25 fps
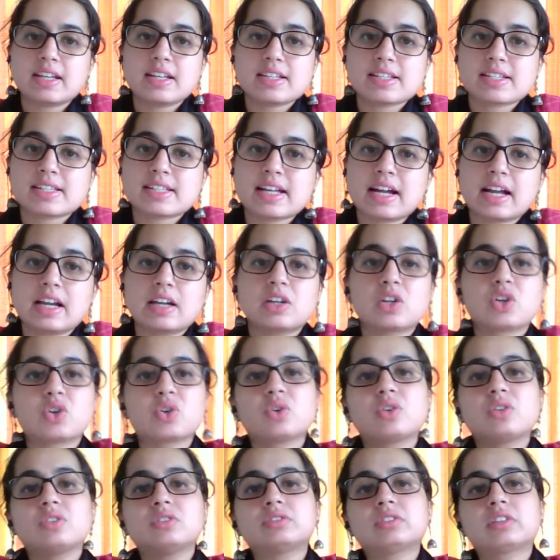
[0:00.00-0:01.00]
is that,
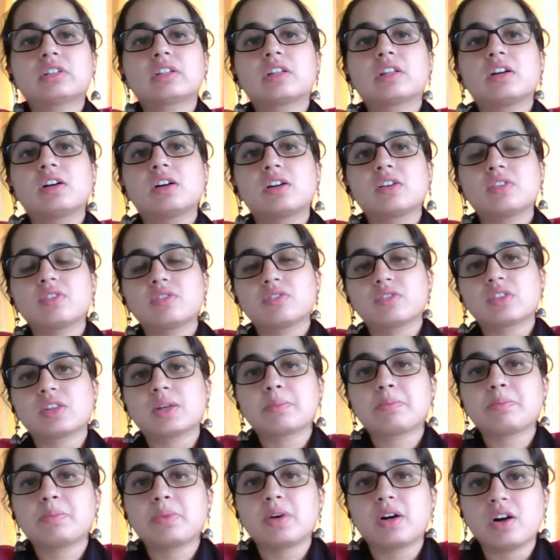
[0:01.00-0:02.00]

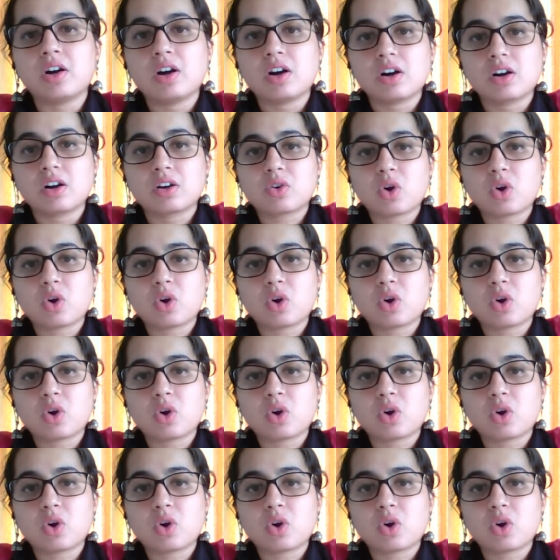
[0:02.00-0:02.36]
the